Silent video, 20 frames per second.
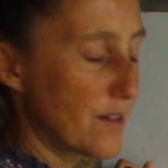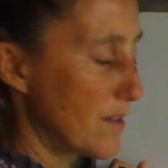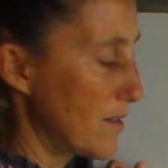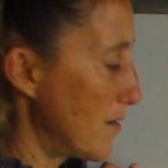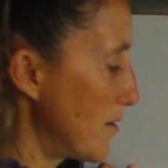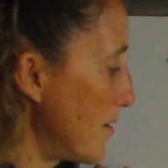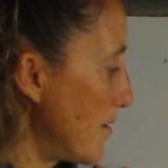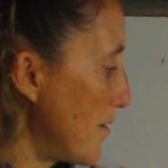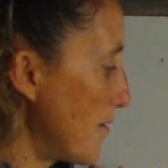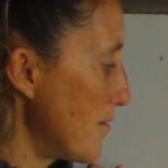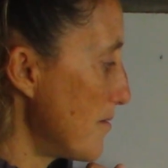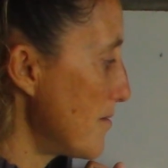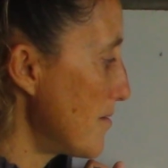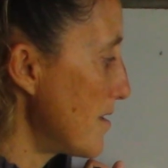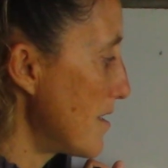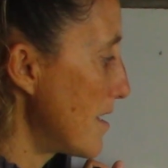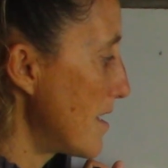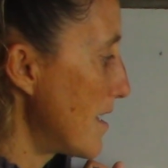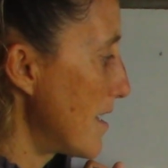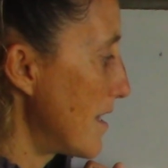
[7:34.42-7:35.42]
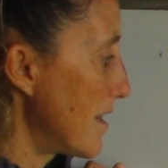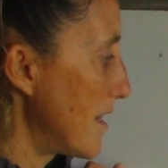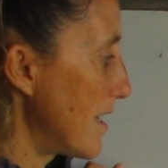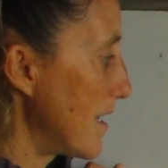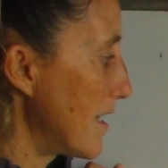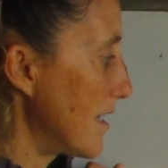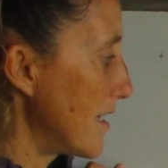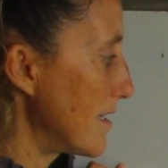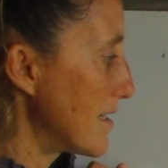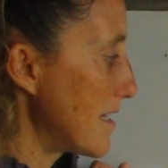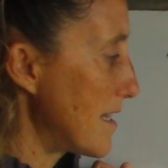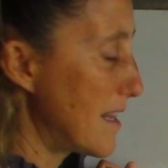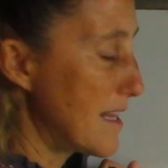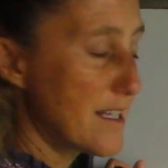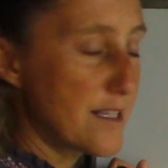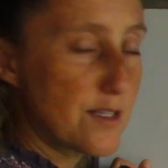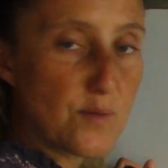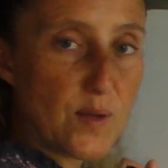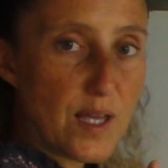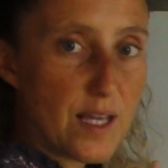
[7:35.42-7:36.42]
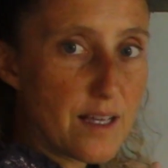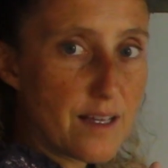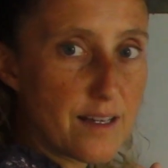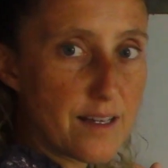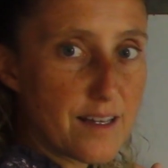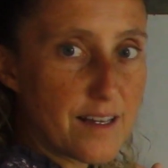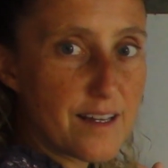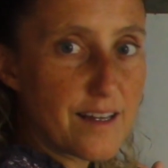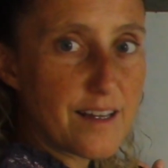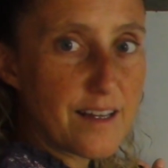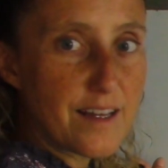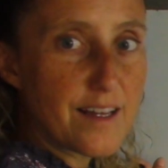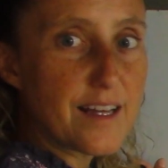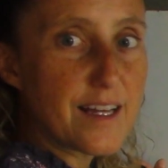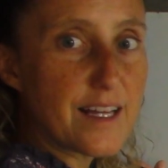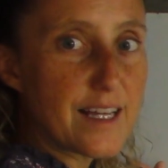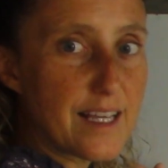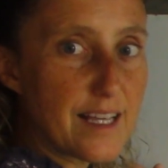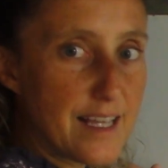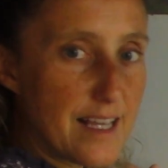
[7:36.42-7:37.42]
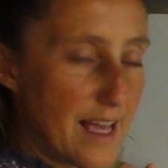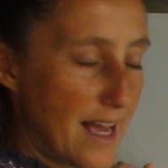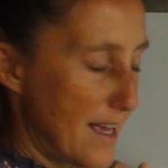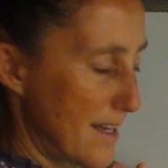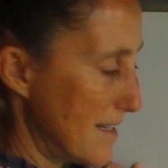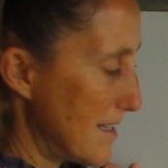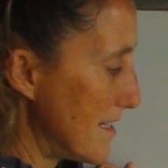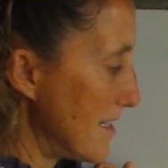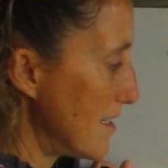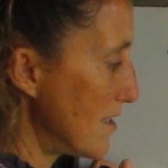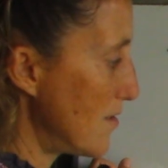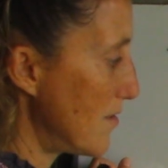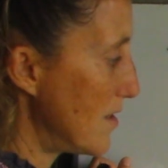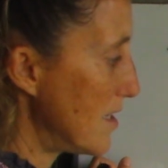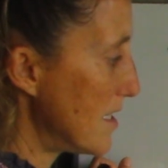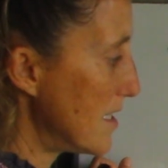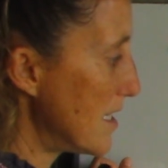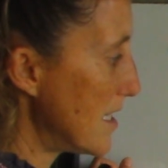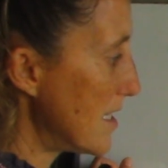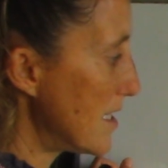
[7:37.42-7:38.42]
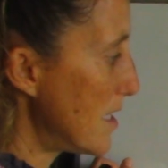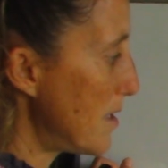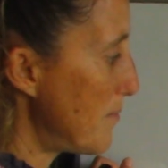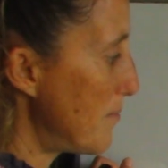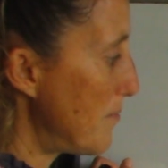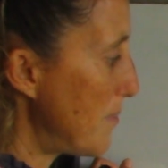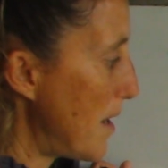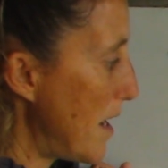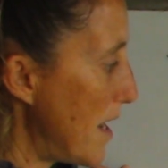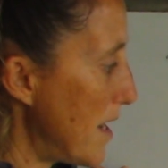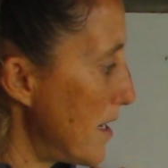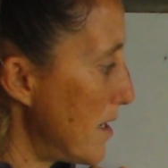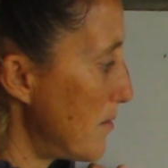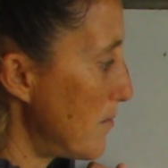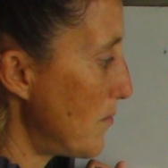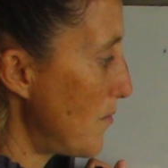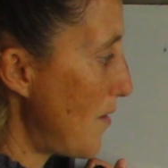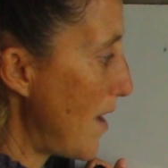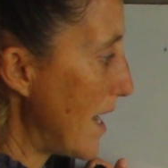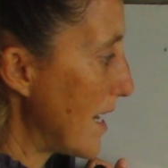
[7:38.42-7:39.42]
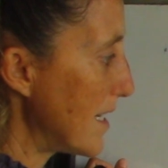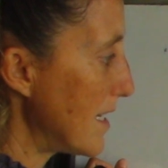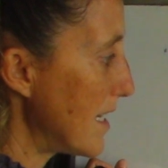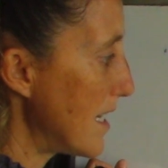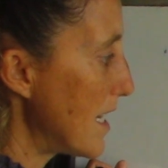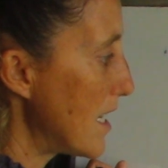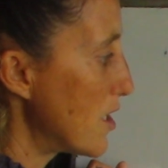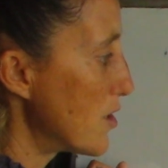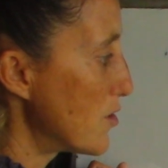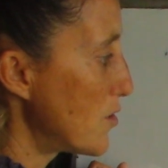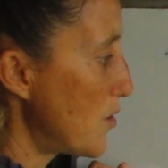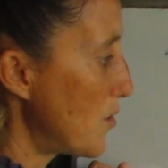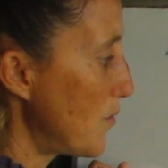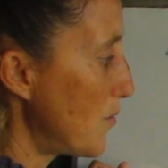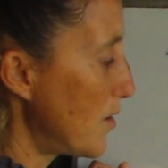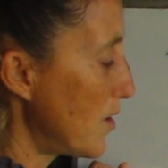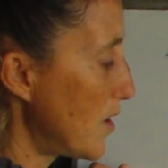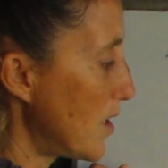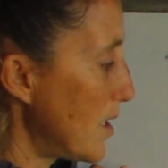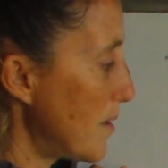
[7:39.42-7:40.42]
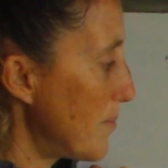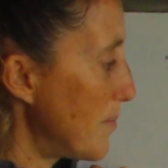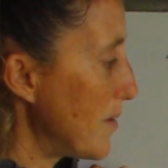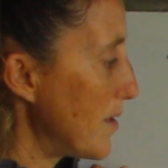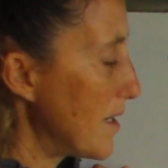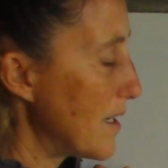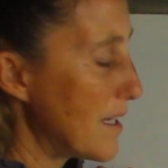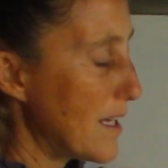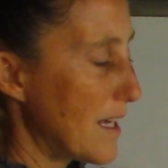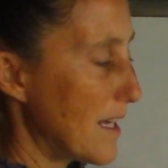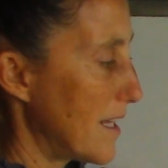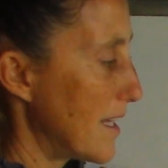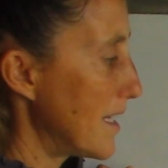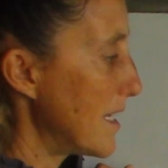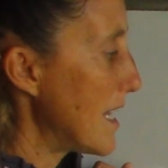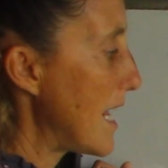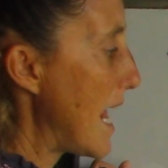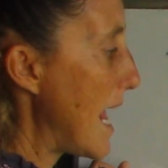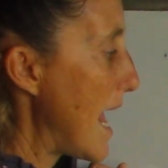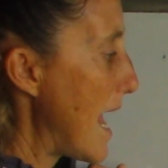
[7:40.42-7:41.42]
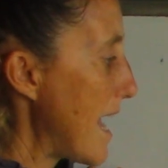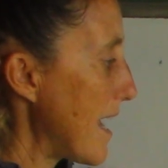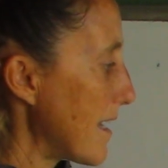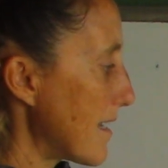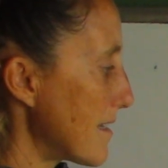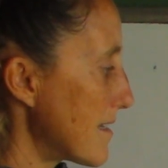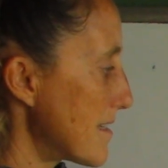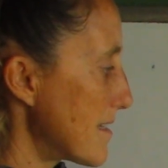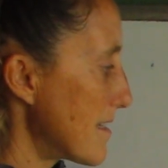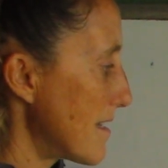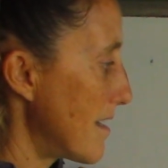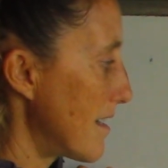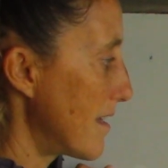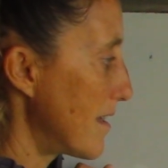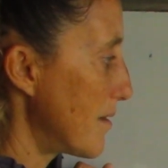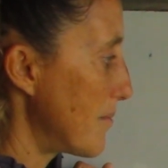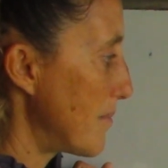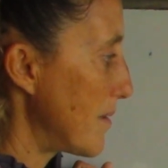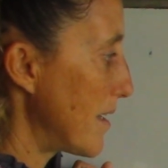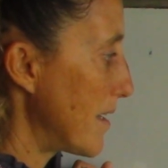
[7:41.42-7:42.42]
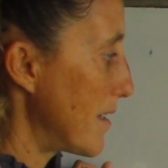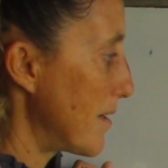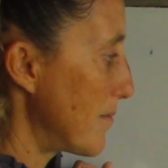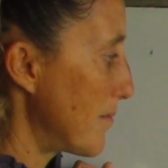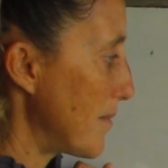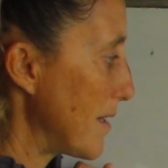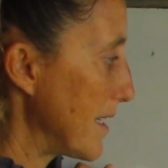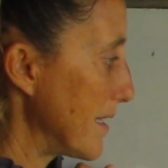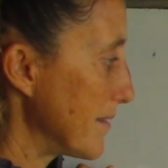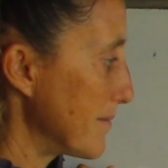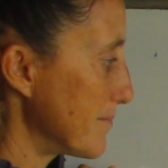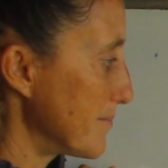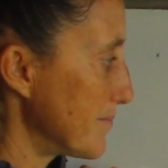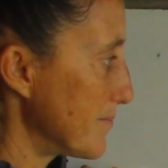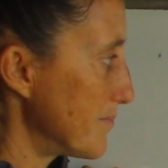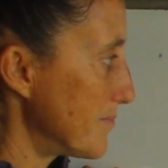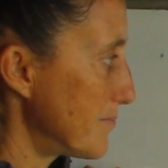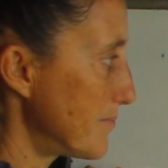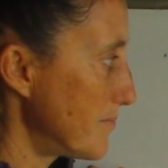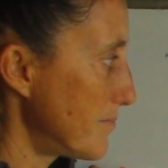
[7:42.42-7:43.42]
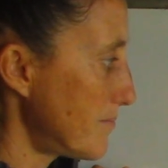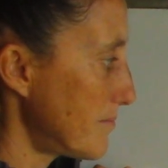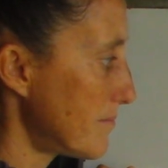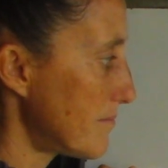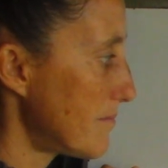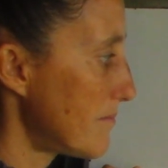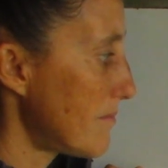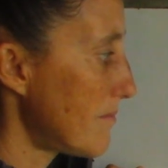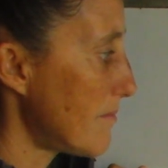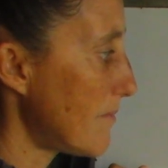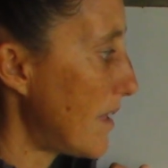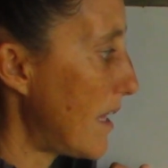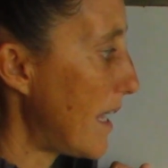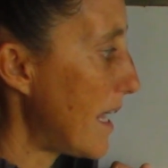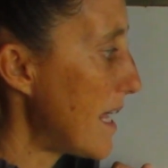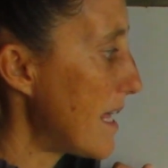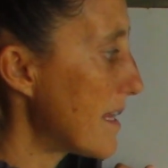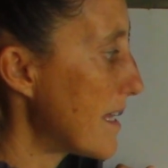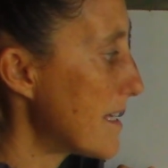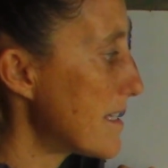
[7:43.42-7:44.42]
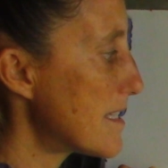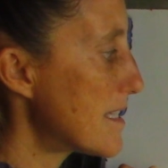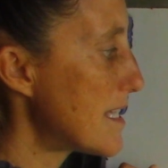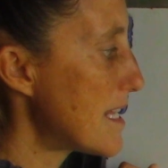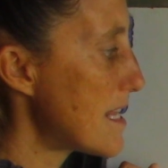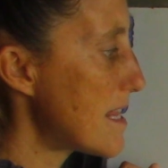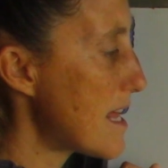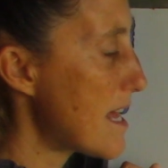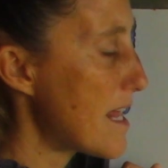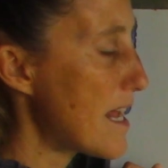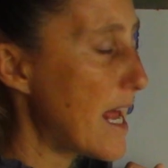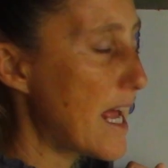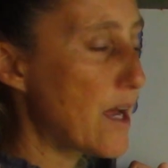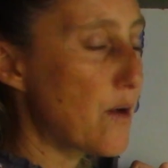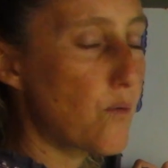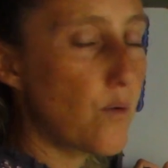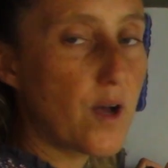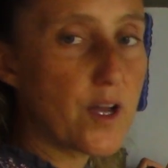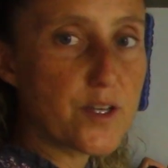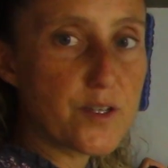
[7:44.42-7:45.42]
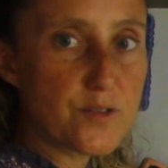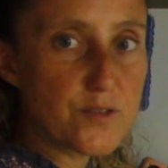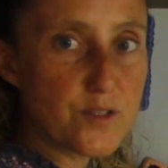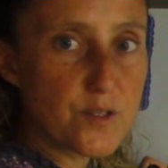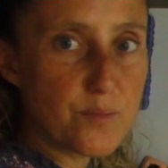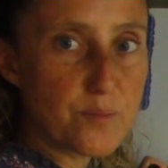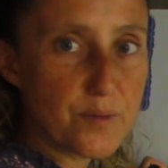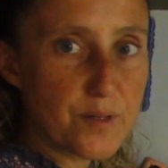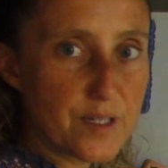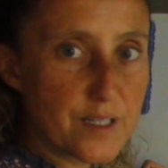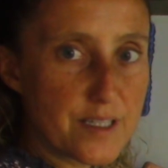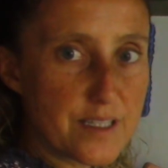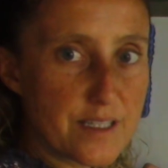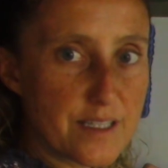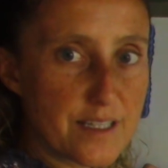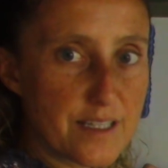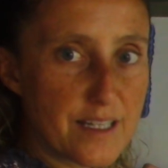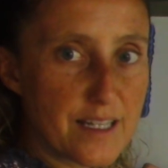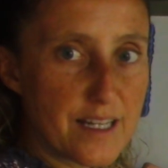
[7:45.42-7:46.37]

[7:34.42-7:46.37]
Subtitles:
No? Then is it this way? Yes, so this is the bottom right. So we're going to put an X on the bottom right. Okay, let's say that I want you to put